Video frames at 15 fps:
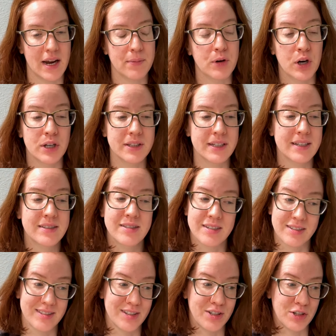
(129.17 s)
I'm currently at
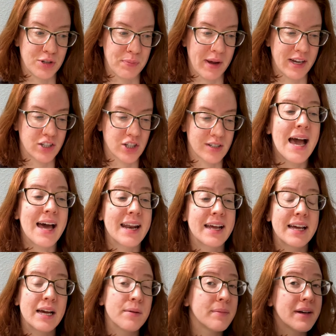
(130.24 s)
62 pages and I
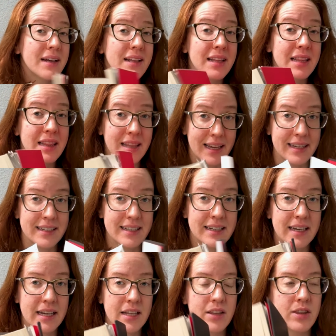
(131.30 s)
am liking it,